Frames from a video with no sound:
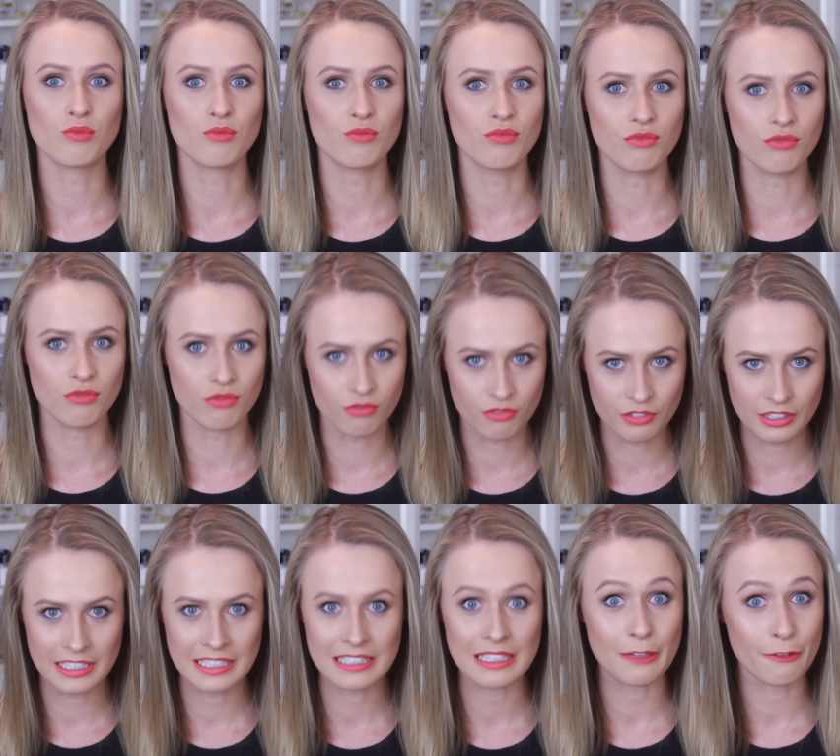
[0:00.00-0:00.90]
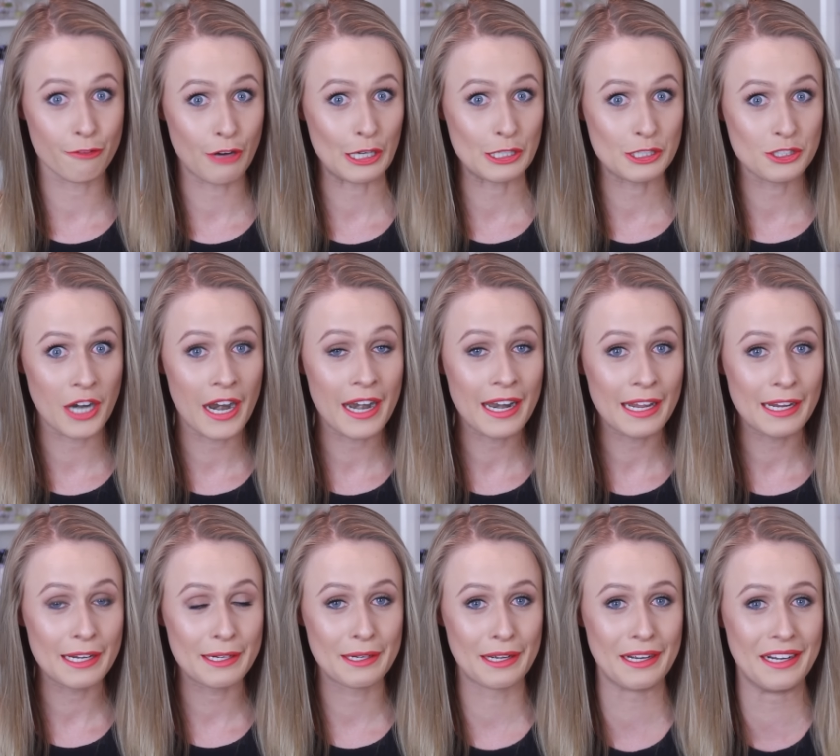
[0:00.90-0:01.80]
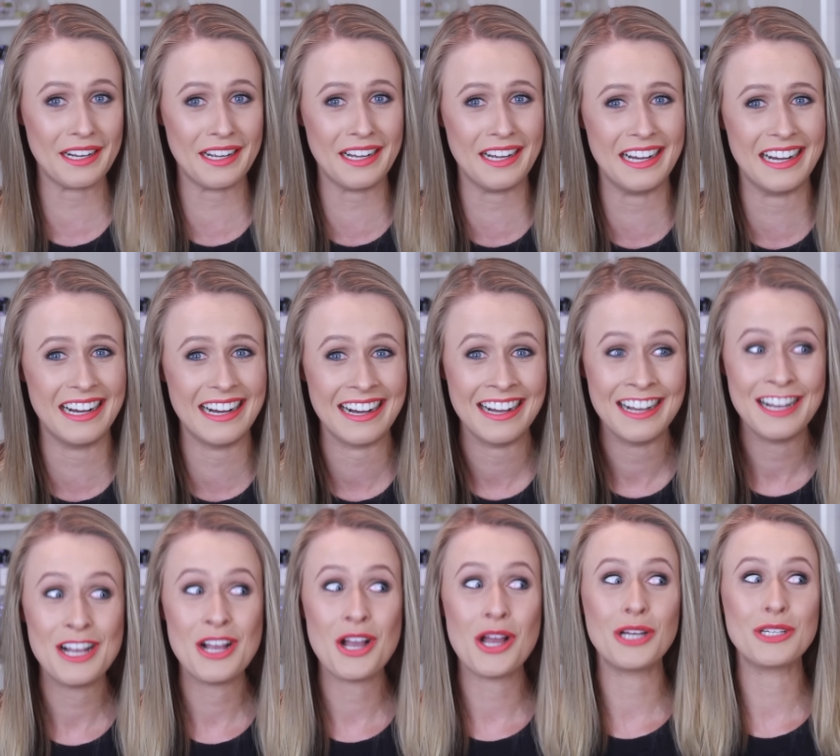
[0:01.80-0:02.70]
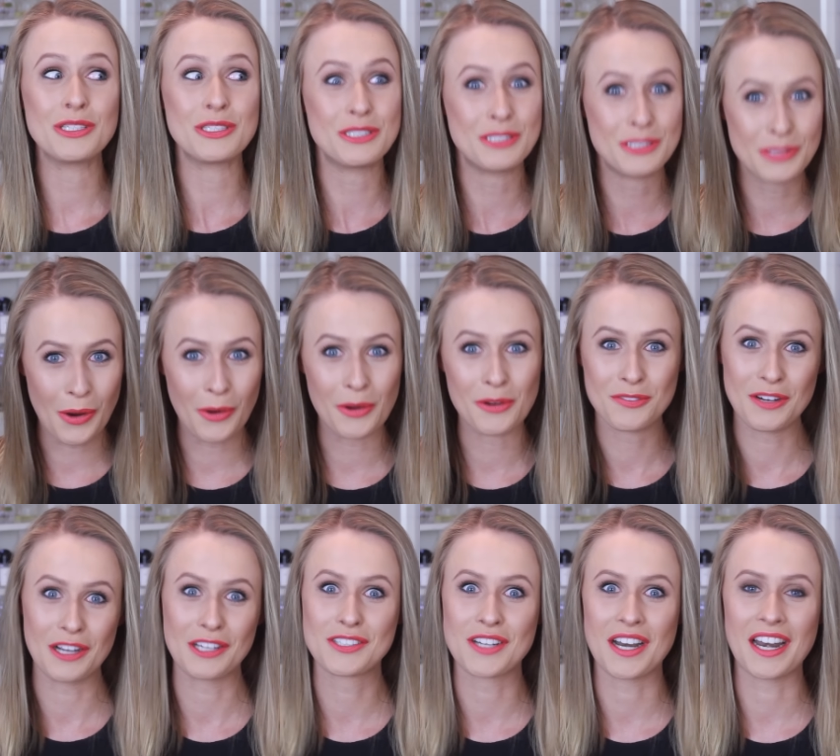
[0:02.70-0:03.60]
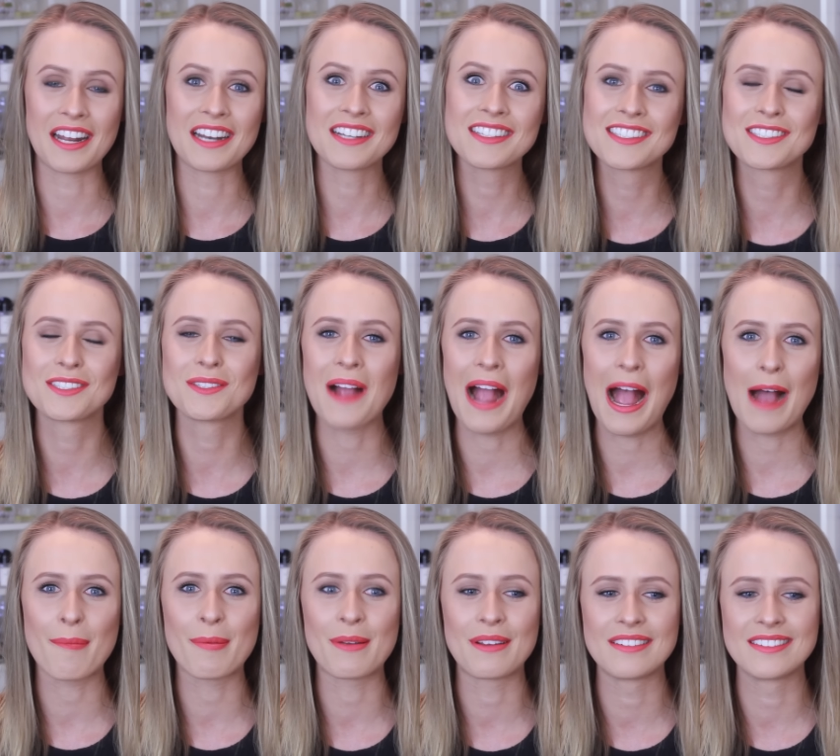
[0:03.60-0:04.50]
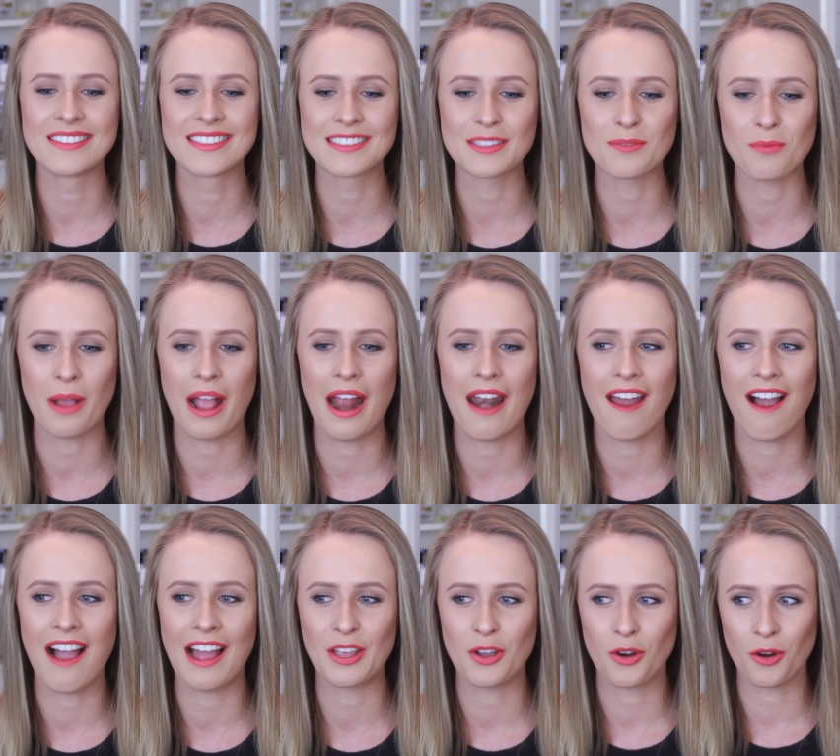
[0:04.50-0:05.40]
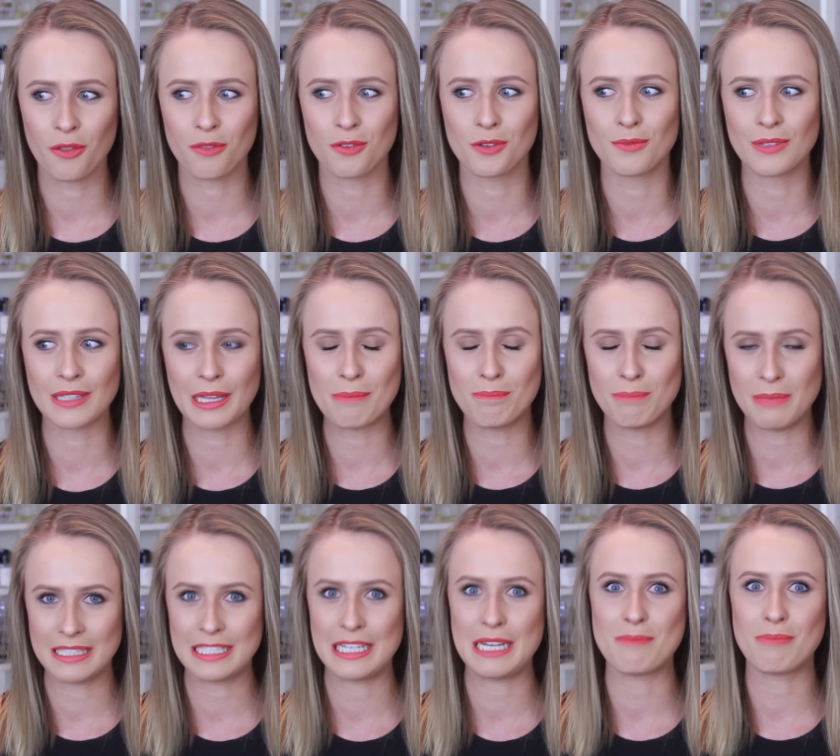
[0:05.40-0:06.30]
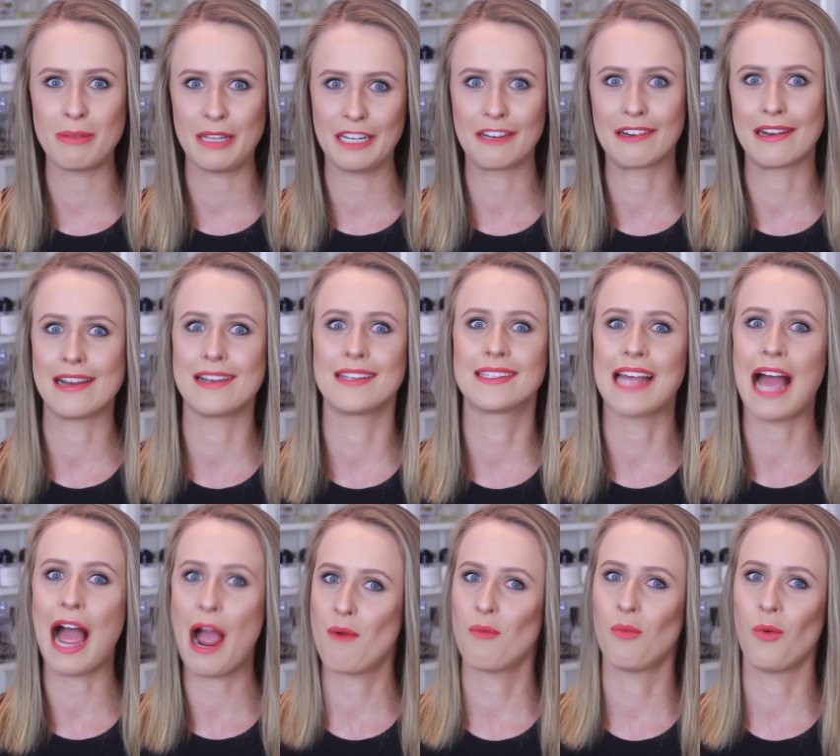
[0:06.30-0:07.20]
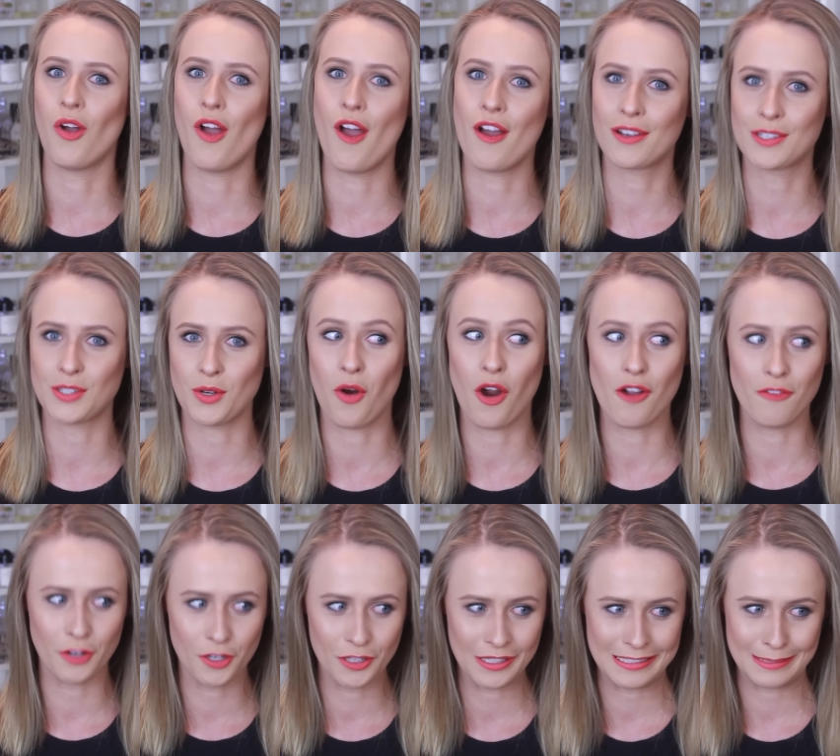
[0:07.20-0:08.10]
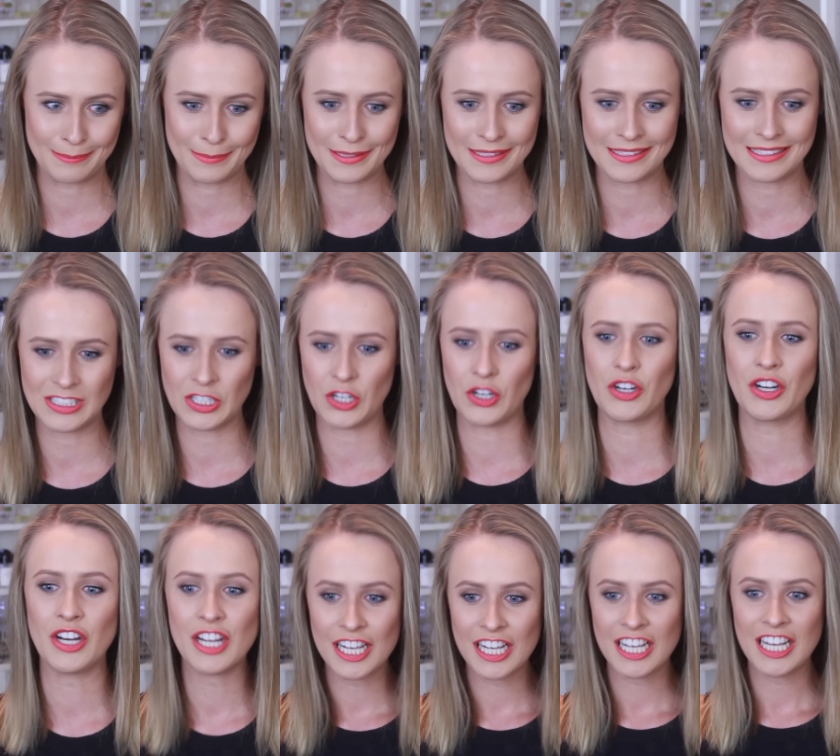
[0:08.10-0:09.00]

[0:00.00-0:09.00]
Really frustrating. So frustrating. It still happens when I go through really busy periods at work, so over Christmas, so